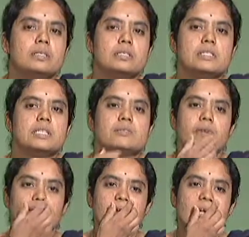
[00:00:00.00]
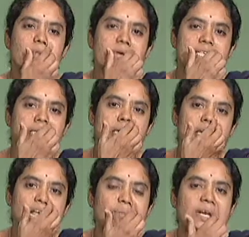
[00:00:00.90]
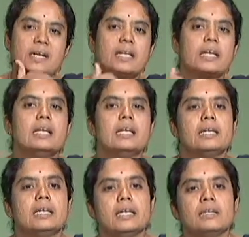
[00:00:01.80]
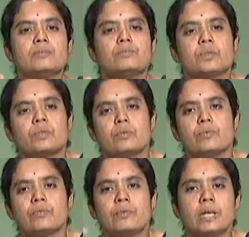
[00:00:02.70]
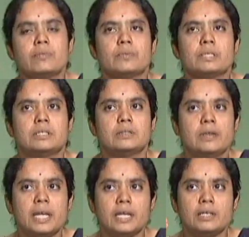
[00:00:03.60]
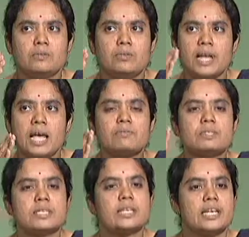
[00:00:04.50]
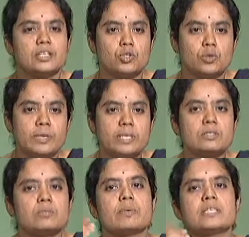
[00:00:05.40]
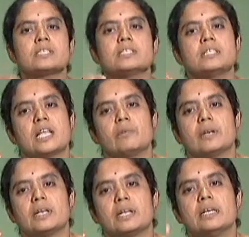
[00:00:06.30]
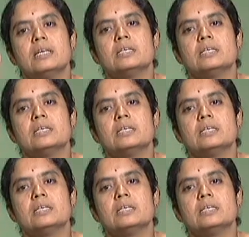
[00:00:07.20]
see, we can measure turbidity in when we have certain instruments to measure the turbidity.